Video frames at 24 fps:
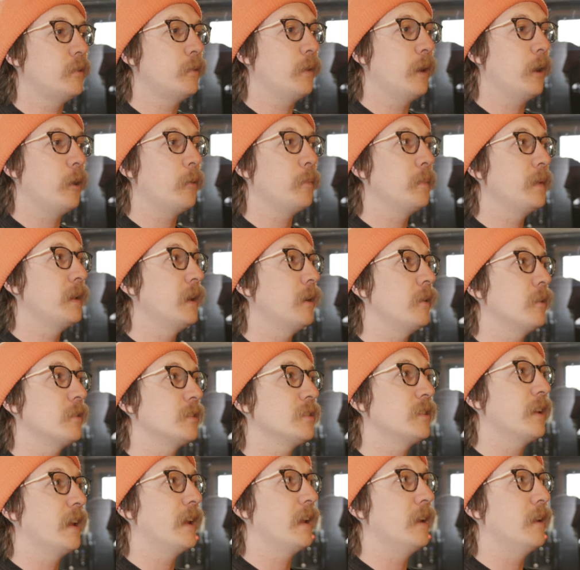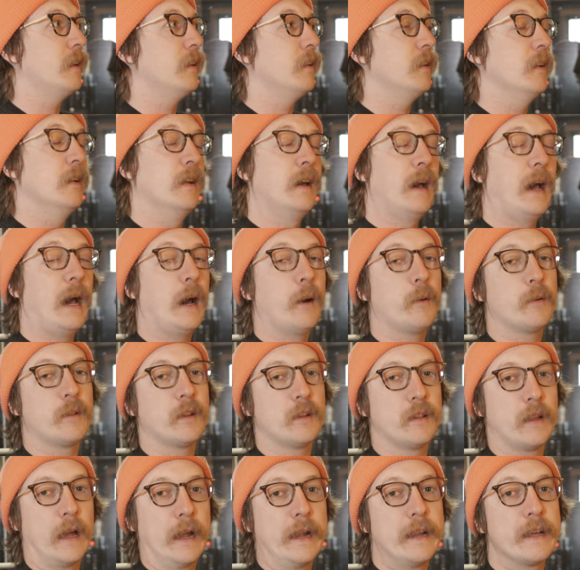to help me understand how
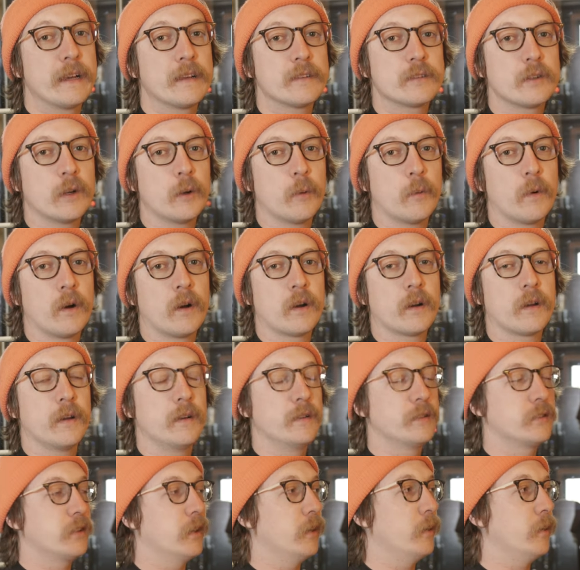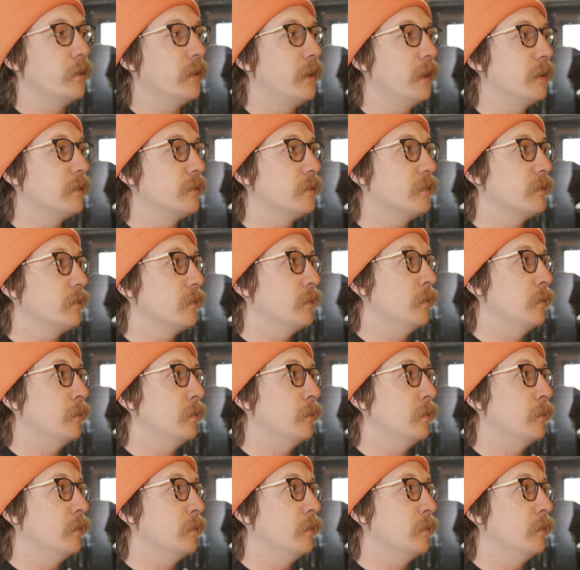the lighting is going to work. So that's